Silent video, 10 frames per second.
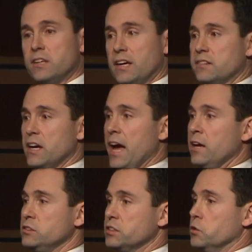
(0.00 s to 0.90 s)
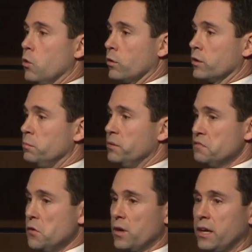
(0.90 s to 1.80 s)
to get their house in order
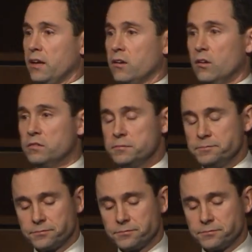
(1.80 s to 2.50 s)
before kickoff.